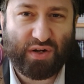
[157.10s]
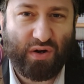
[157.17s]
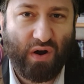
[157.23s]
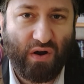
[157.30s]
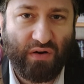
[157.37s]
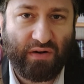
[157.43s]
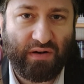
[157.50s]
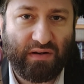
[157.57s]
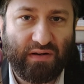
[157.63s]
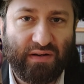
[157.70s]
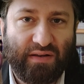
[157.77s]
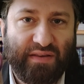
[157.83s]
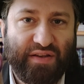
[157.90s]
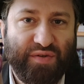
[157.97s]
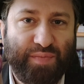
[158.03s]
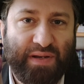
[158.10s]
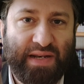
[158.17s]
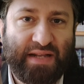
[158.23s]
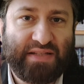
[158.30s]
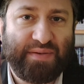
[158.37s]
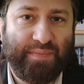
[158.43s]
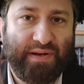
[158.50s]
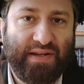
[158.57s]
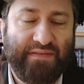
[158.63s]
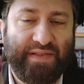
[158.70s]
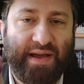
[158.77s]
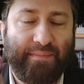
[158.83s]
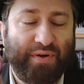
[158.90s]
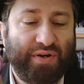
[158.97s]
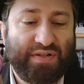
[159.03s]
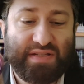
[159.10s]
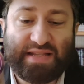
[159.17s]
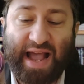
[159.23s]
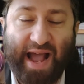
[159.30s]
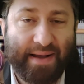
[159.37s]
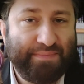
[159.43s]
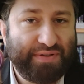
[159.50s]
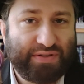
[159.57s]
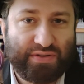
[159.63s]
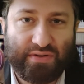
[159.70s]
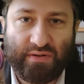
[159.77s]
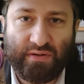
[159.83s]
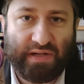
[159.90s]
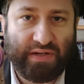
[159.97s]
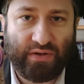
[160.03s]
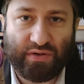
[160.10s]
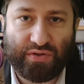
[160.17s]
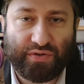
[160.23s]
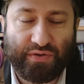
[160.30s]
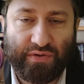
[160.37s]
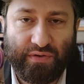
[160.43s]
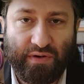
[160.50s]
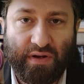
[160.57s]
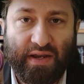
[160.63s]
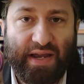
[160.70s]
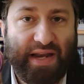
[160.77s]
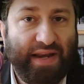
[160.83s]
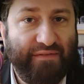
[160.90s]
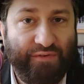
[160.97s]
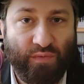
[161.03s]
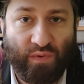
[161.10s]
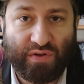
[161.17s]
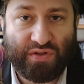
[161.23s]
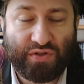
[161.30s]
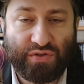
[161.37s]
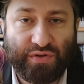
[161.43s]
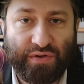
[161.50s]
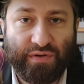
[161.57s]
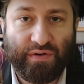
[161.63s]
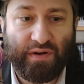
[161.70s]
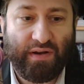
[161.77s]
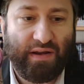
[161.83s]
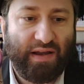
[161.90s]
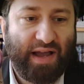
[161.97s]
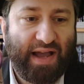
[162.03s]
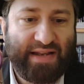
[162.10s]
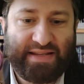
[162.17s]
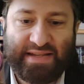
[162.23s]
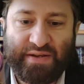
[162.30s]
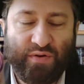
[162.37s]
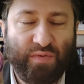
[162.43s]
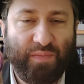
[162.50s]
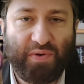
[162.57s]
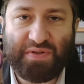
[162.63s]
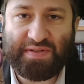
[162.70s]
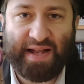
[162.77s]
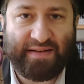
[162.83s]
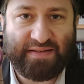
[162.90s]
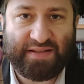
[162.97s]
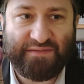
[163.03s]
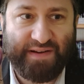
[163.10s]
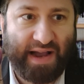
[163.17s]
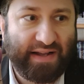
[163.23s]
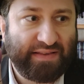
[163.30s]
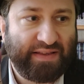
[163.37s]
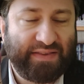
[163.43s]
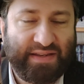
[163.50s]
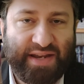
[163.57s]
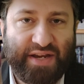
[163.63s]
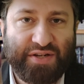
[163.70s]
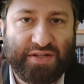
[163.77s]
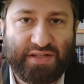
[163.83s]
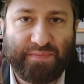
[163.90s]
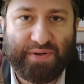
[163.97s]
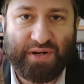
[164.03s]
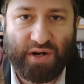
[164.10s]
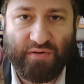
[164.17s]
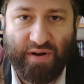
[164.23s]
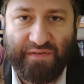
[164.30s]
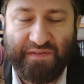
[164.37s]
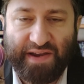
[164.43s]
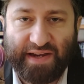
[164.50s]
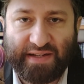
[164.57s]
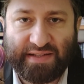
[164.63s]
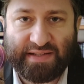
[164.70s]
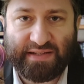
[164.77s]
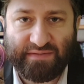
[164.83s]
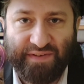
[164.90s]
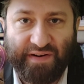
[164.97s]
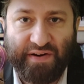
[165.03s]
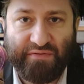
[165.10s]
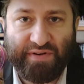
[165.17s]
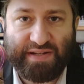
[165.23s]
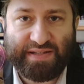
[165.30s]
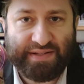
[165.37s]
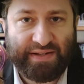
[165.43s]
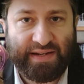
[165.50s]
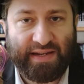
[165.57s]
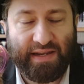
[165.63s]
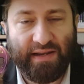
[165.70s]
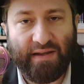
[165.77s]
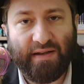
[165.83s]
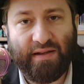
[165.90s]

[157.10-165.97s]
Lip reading: con that you've been led to believe that, because it's absolutely not true. It never was true. And it all boils down to the fact that the nations have been horrific until very recently.